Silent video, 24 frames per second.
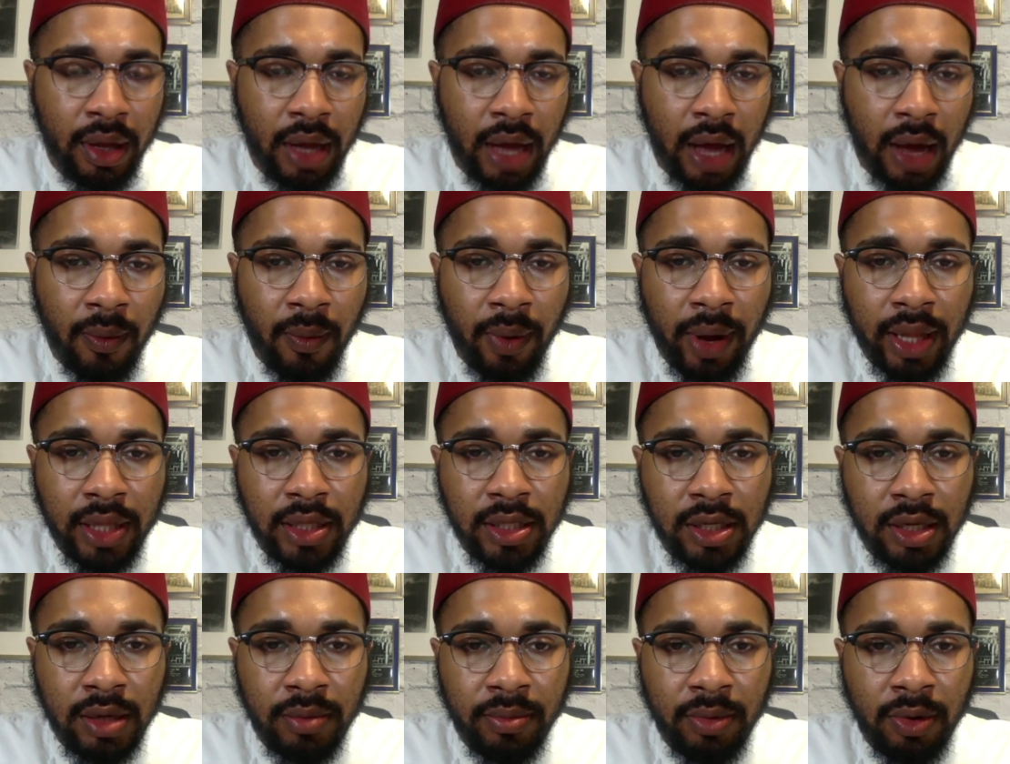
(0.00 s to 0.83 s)
I went
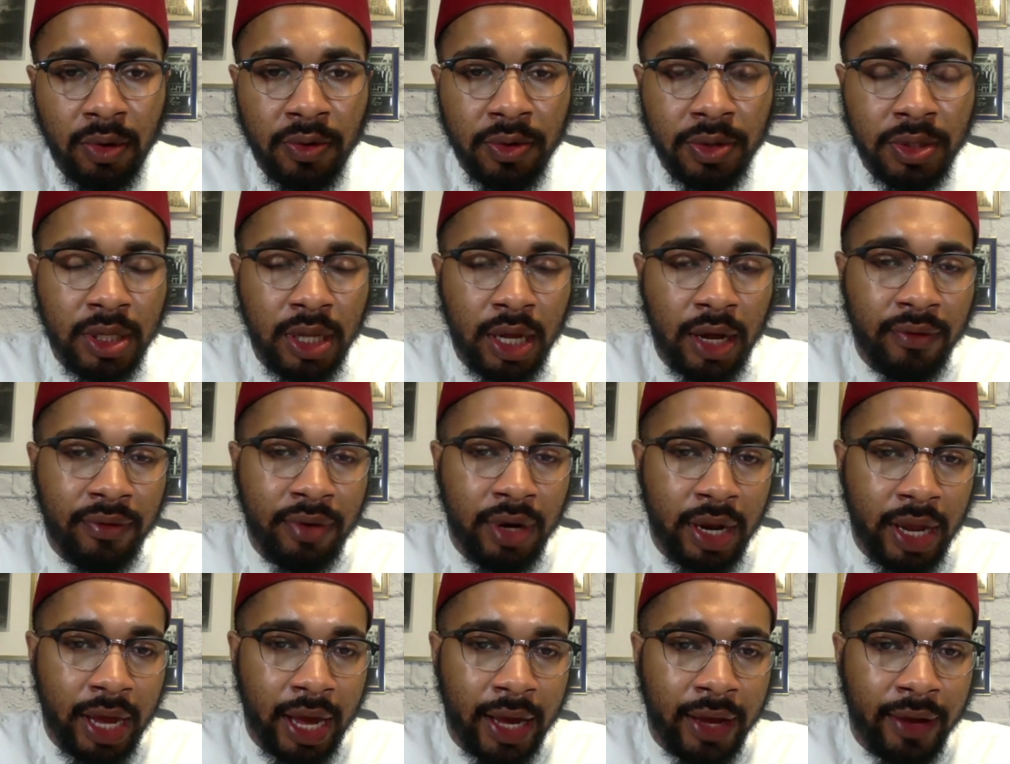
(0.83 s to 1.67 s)
to the movies the other
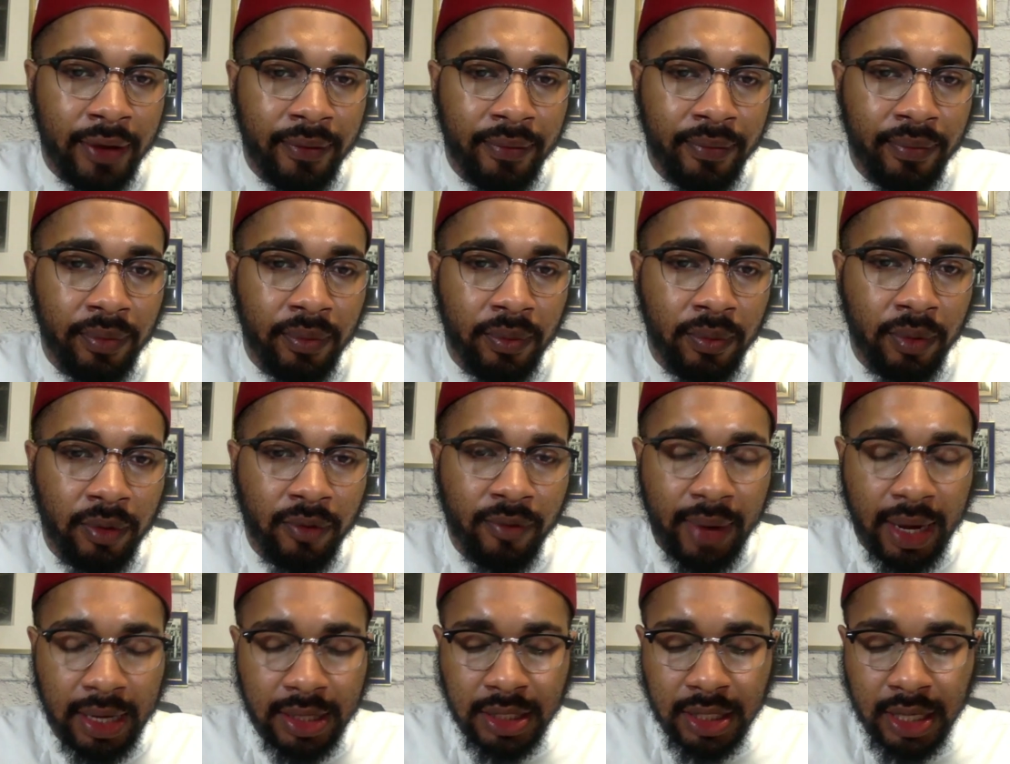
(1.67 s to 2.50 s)
day with
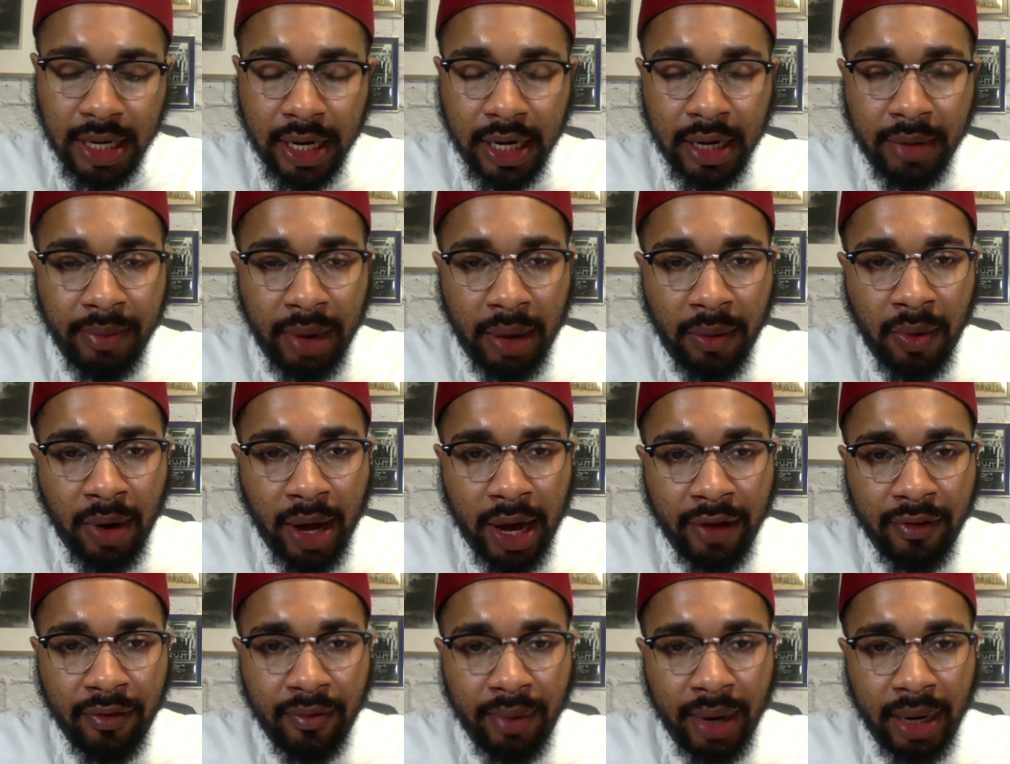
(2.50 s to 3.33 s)
my son and my
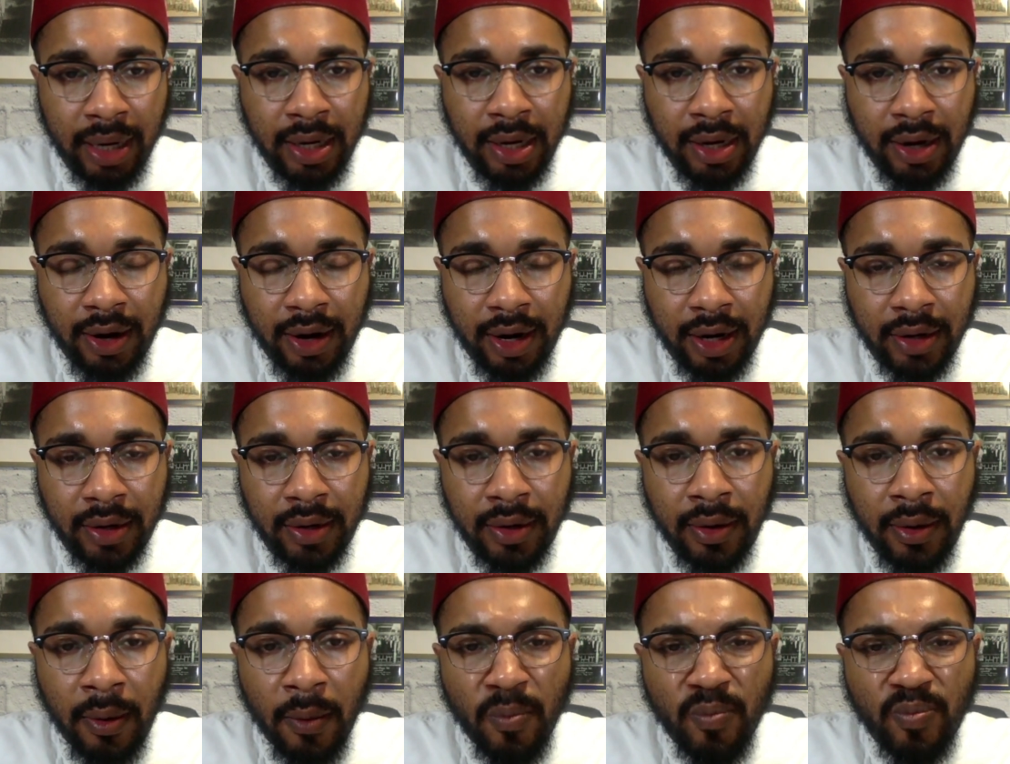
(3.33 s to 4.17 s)
wife and my daughter
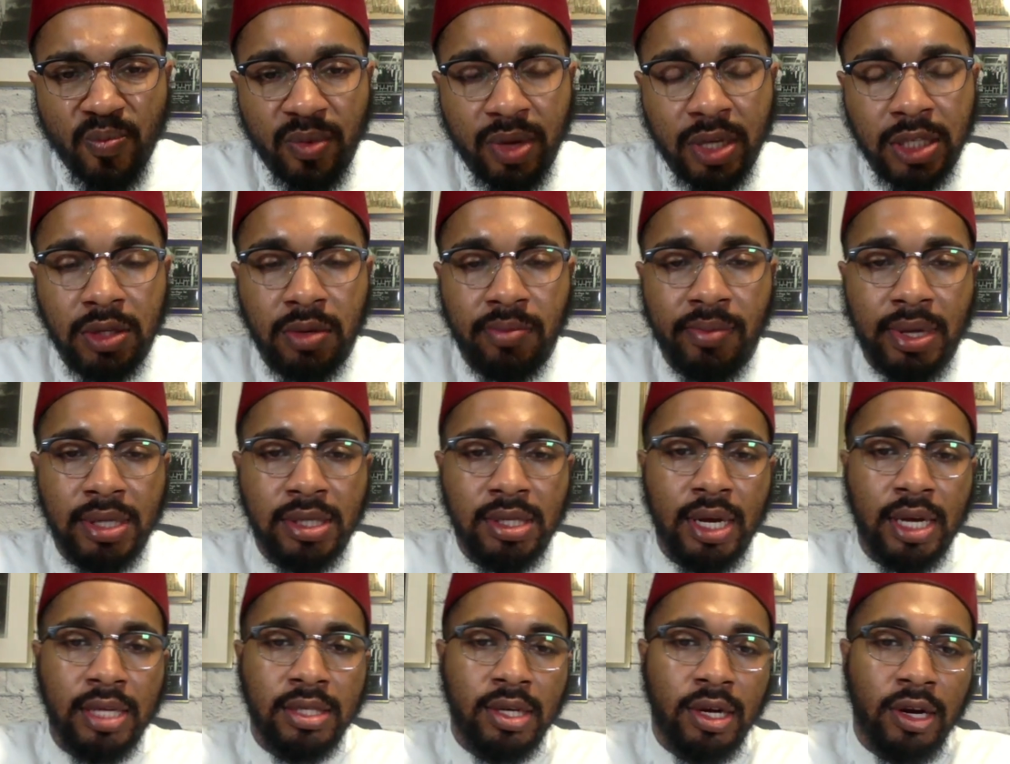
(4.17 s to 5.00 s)
because it was my
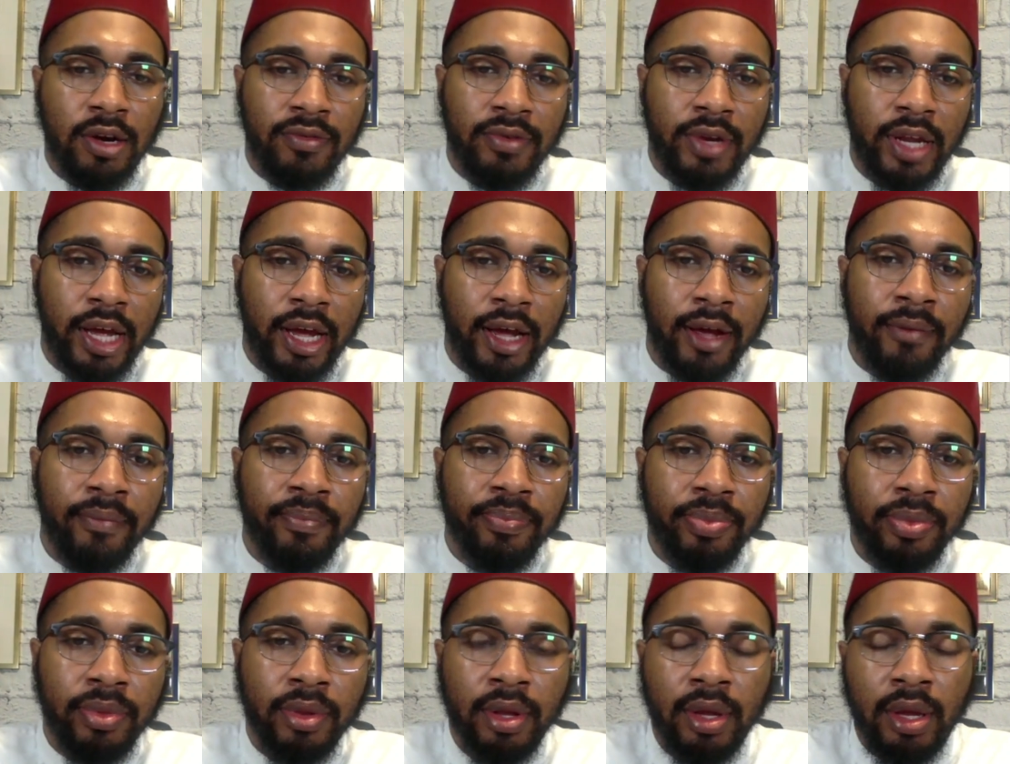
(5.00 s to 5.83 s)
son's Earth Day.
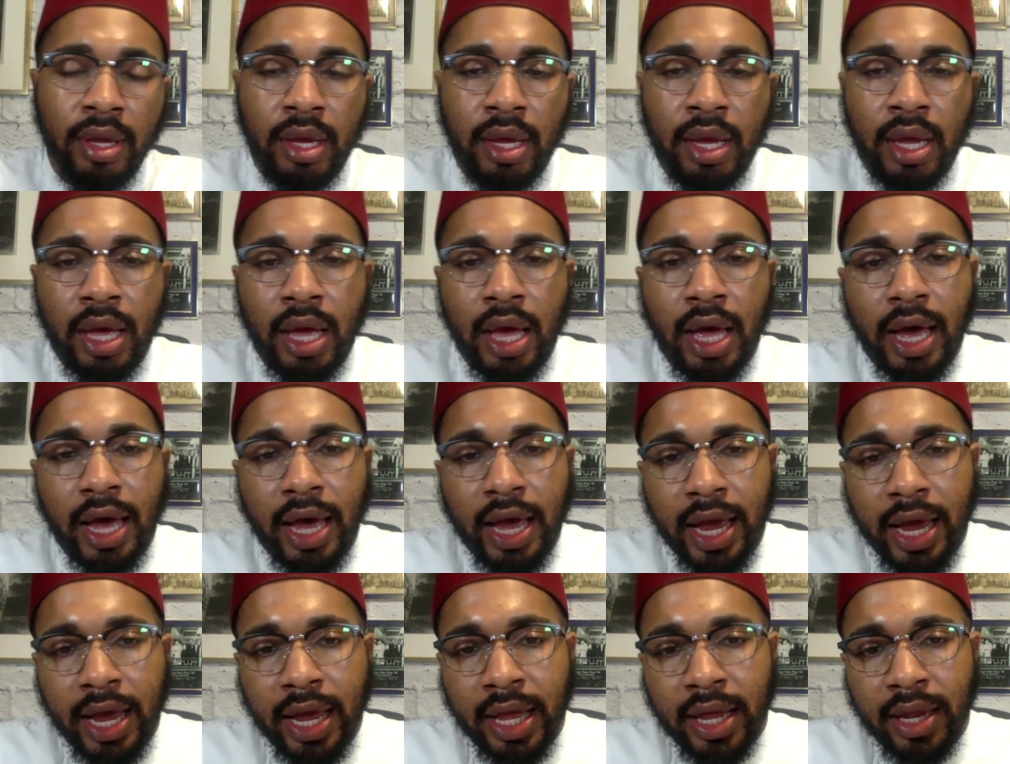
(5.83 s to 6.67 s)

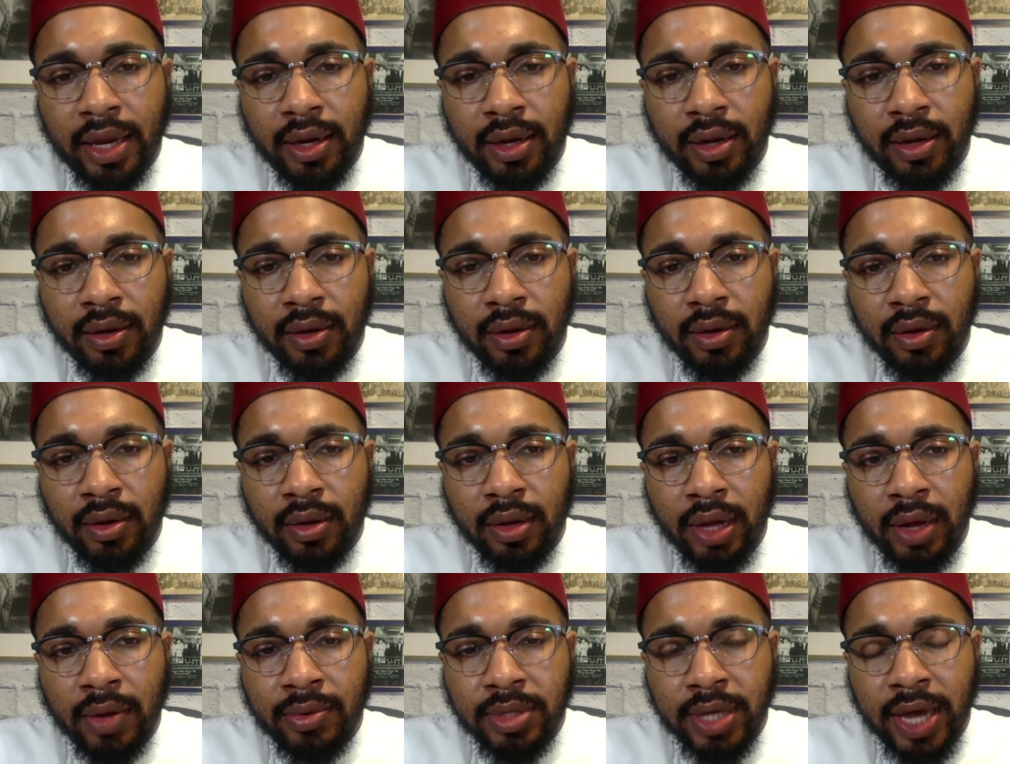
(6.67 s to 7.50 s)
And
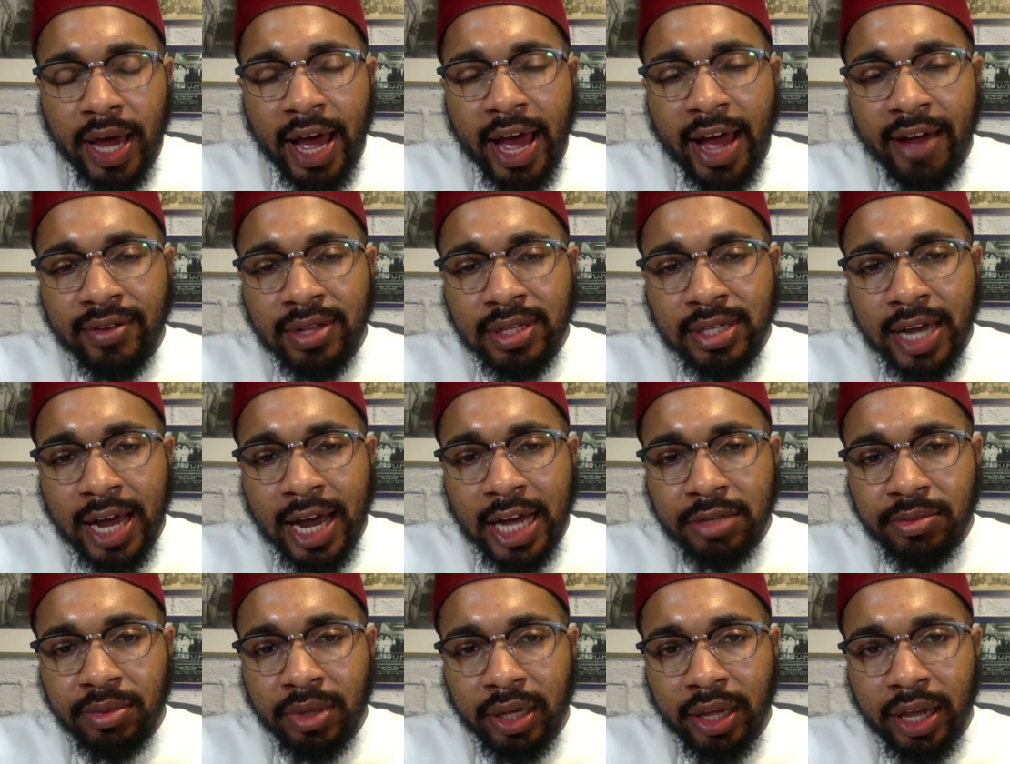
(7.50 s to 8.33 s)
there was an
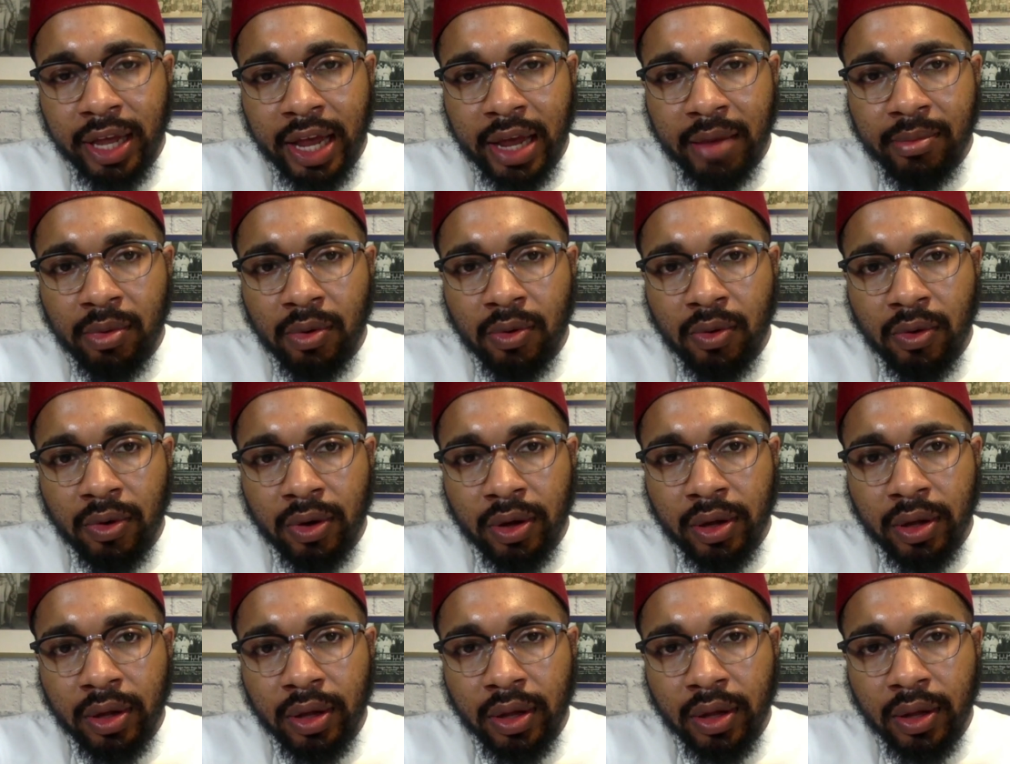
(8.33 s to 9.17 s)
advertisement that came on,